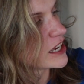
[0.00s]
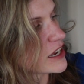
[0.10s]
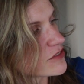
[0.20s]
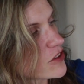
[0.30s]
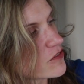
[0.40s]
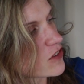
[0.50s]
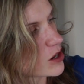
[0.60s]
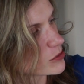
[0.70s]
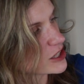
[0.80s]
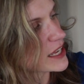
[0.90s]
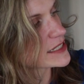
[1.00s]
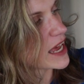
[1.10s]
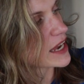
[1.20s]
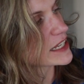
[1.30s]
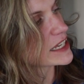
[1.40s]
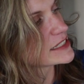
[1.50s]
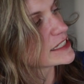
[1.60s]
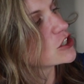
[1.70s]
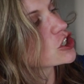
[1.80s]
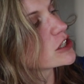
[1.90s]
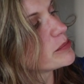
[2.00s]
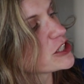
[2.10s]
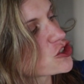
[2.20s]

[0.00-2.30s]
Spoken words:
If the farmer liked honey, a deal could be